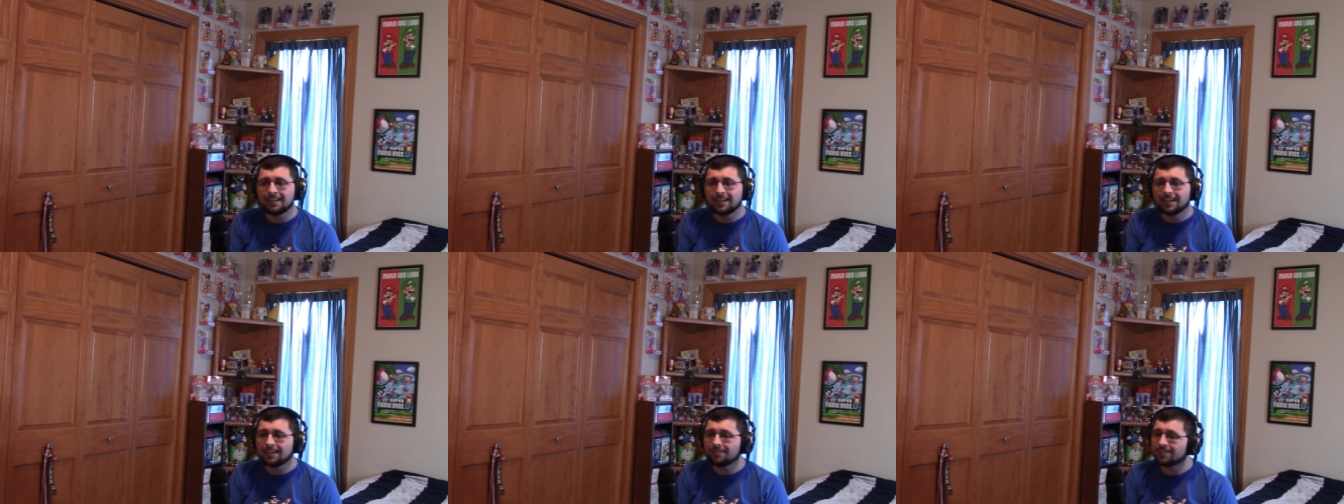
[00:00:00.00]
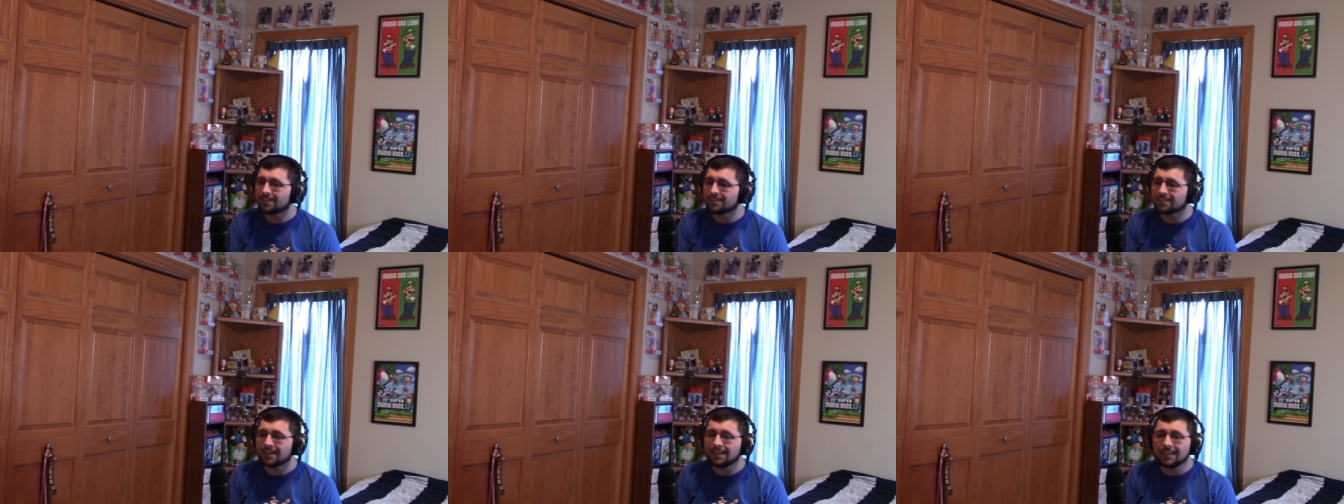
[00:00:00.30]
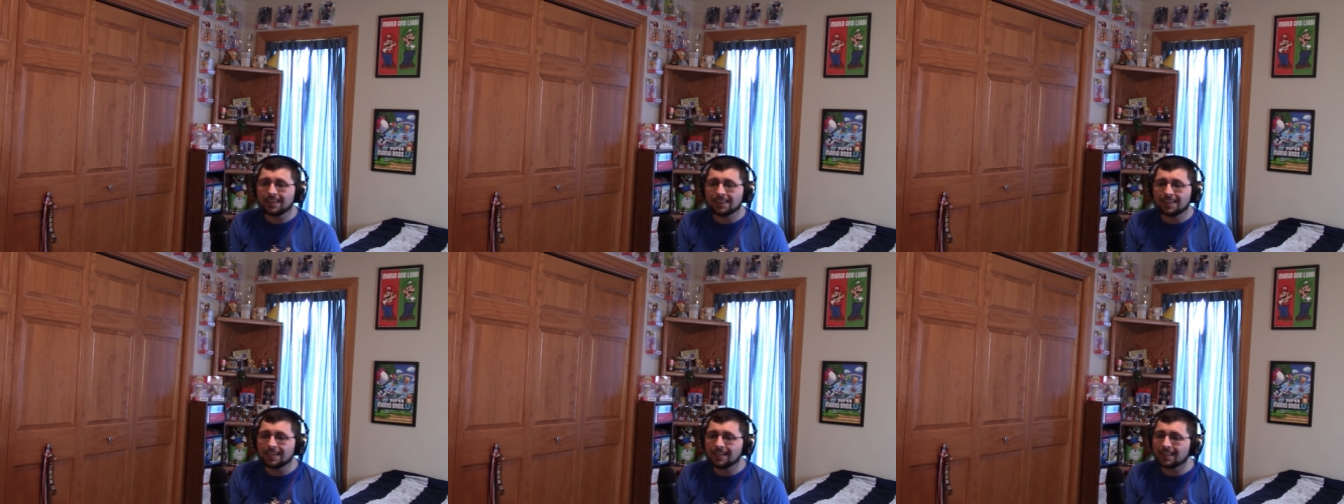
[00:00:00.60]
if there's
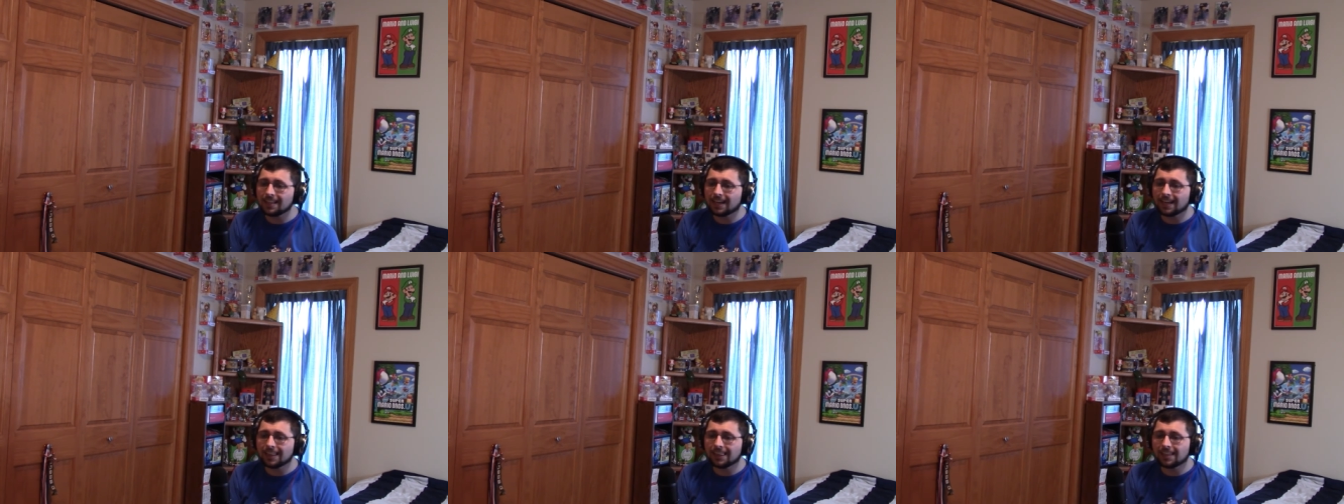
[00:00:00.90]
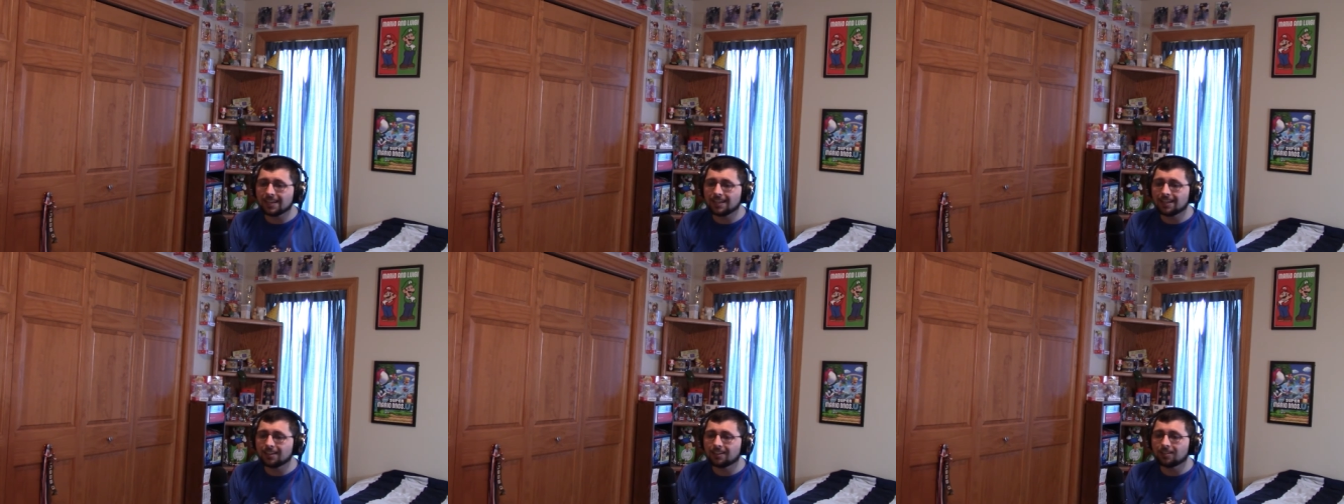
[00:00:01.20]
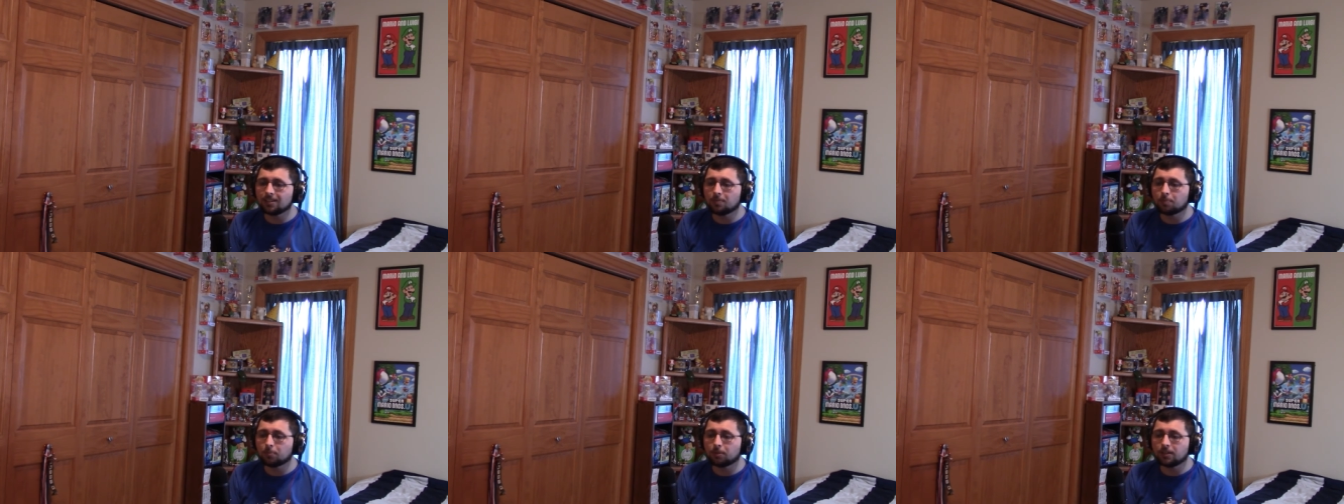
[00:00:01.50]
anything that I think
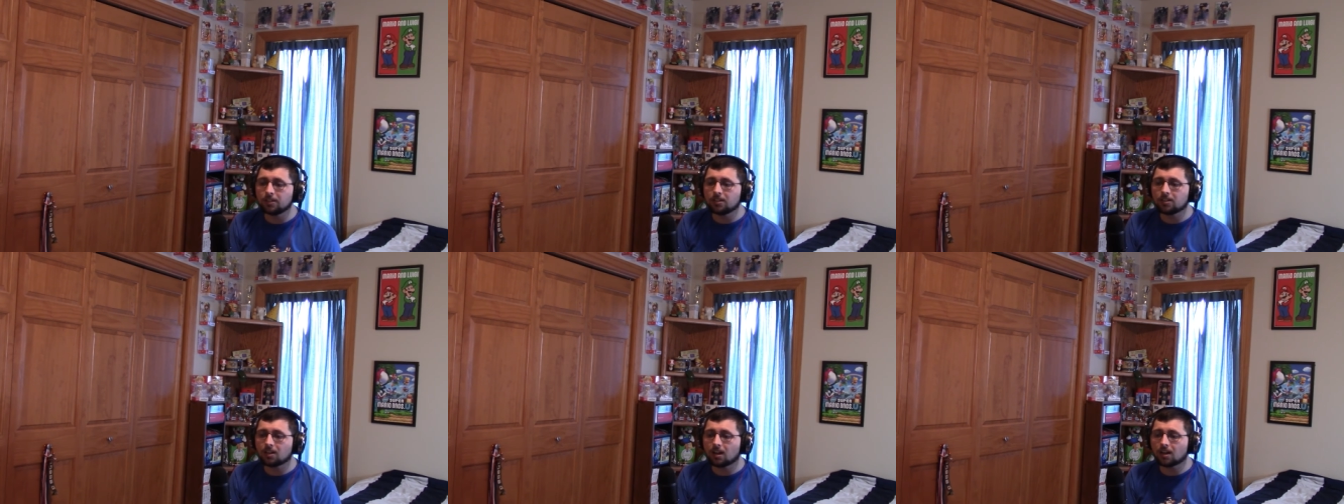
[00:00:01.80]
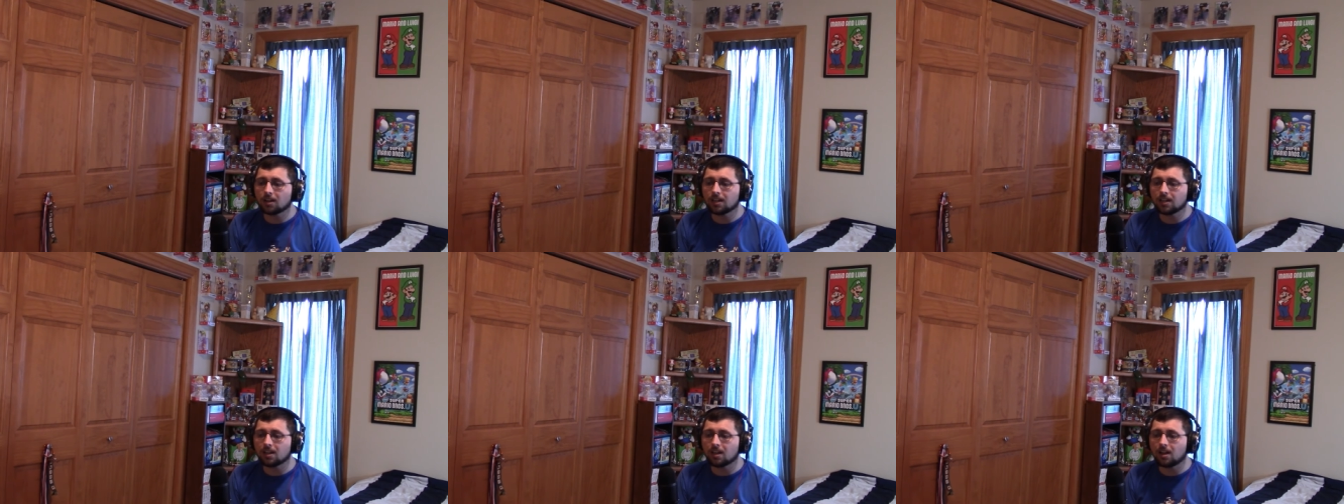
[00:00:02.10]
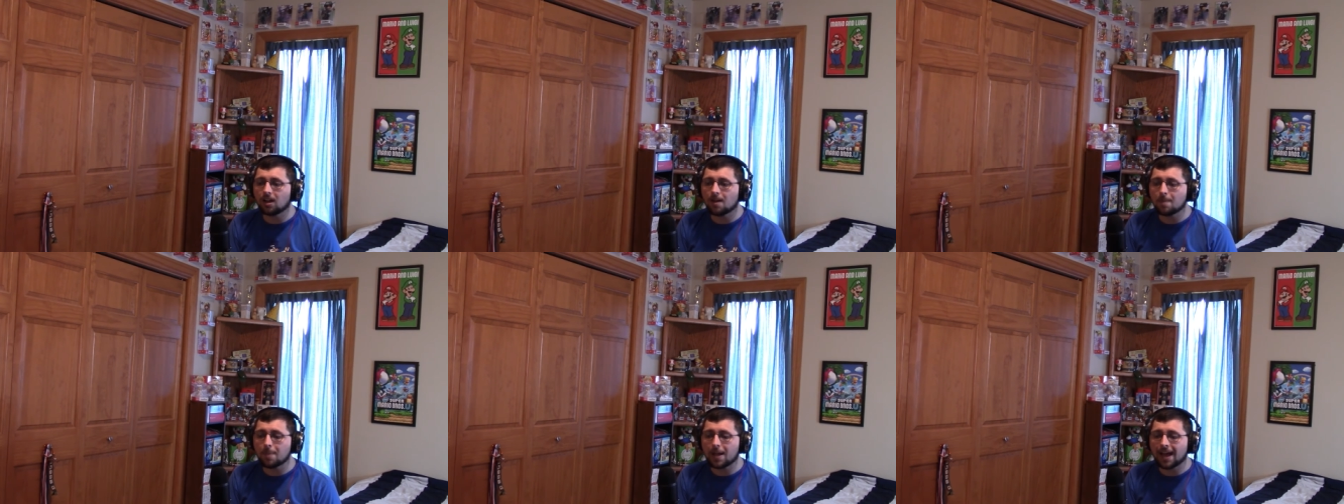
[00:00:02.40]
could put Donkey
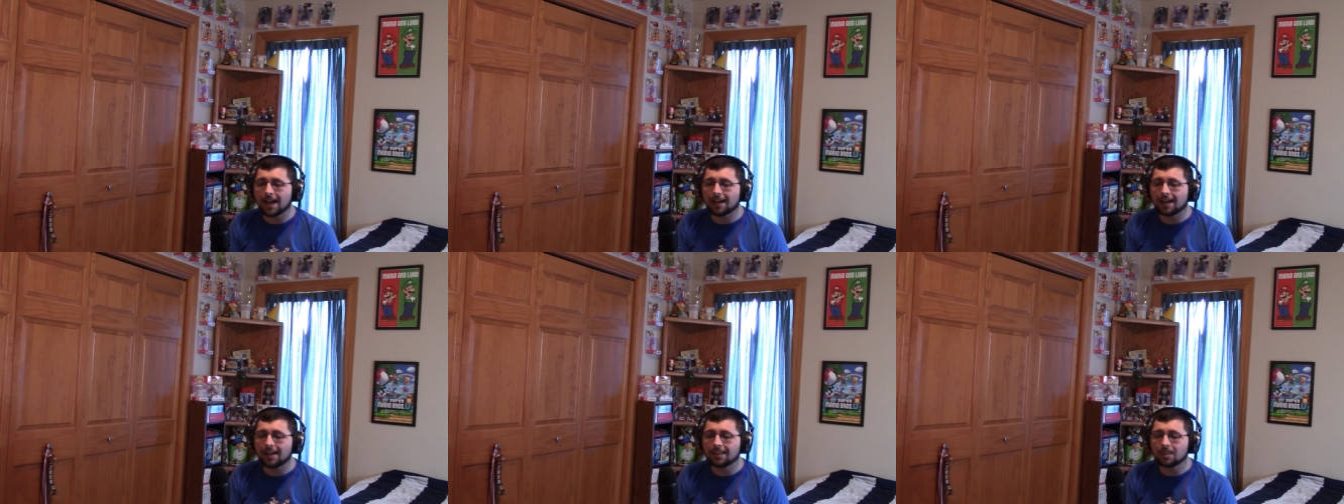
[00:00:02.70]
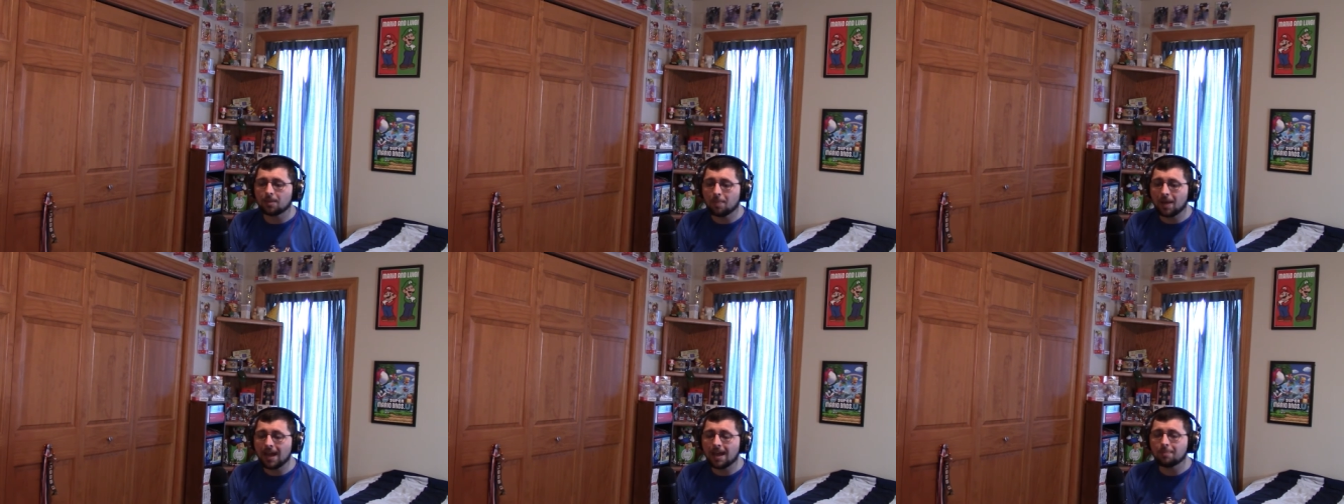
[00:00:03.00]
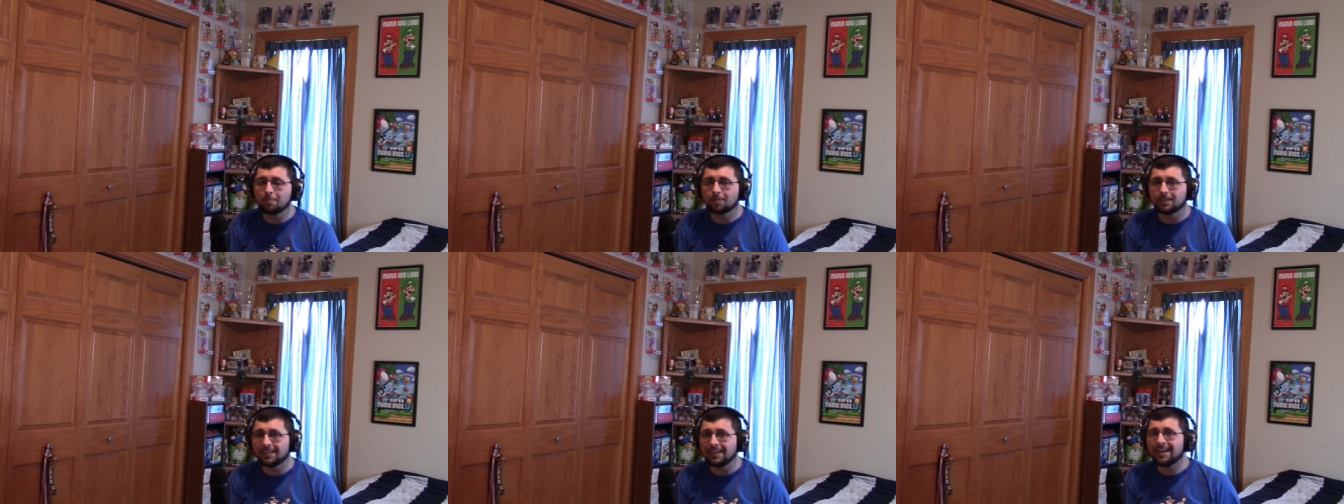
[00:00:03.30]
Kong back on the
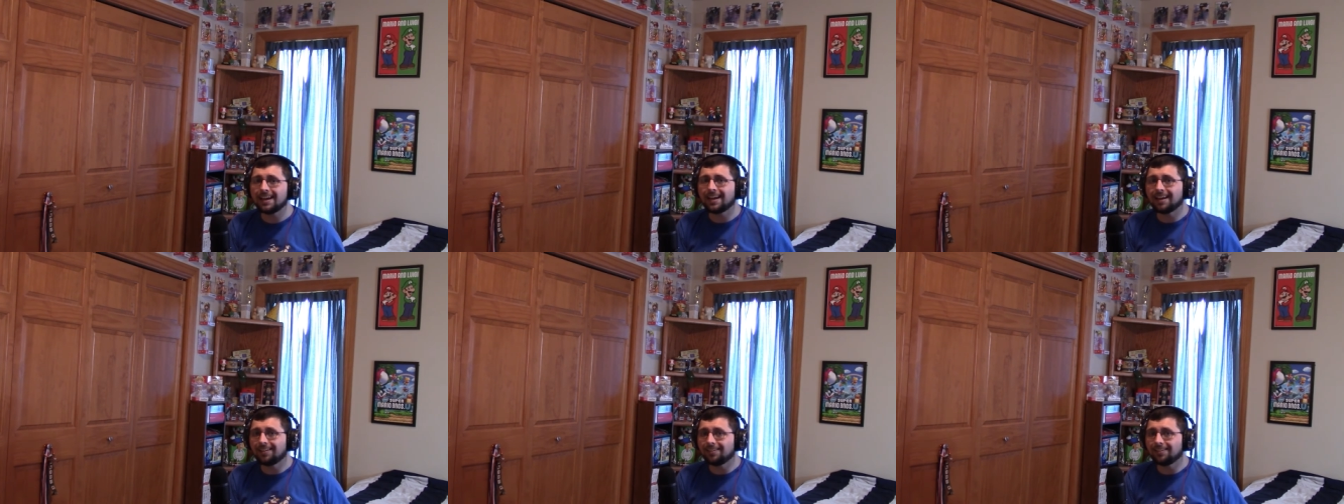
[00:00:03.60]
map, yeah,